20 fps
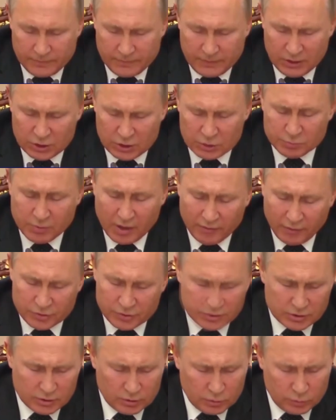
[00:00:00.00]
with the U.S.
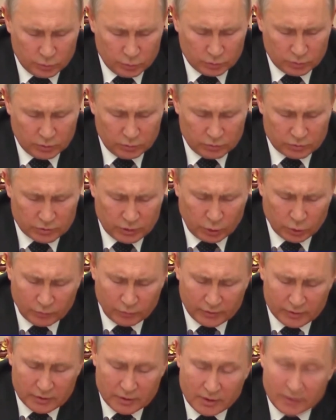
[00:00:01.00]
to restore
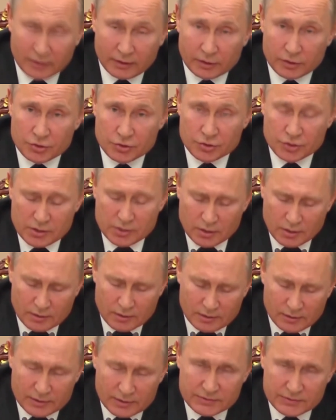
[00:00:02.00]
trust and
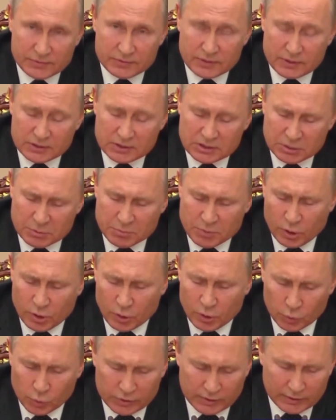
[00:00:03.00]
strengthen international
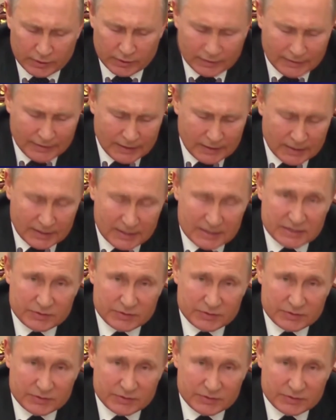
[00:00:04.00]
security.